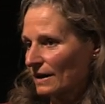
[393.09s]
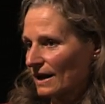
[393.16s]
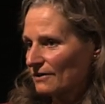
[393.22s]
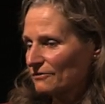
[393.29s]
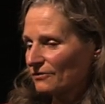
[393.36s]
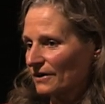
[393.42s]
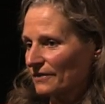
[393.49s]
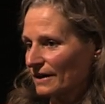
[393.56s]
And I
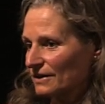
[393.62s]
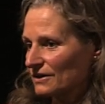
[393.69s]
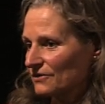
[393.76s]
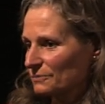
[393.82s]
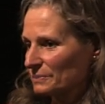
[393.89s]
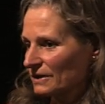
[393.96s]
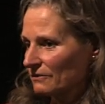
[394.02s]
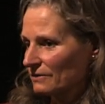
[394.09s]
mm-hmm. found that
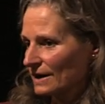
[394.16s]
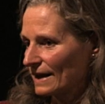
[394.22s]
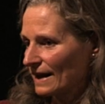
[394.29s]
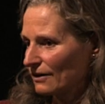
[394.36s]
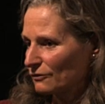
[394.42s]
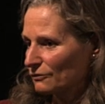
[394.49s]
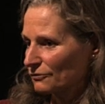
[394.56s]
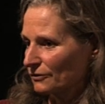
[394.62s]
has been really
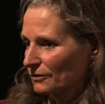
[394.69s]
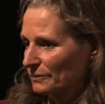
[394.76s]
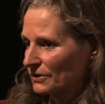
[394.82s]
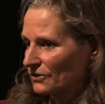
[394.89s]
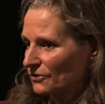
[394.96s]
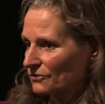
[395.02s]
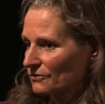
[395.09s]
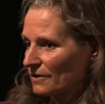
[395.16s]
helpful
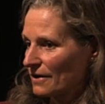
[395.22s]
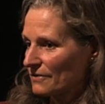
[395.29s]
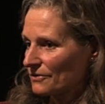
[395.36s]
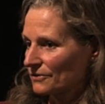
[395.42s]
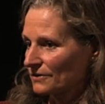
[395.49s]
because rather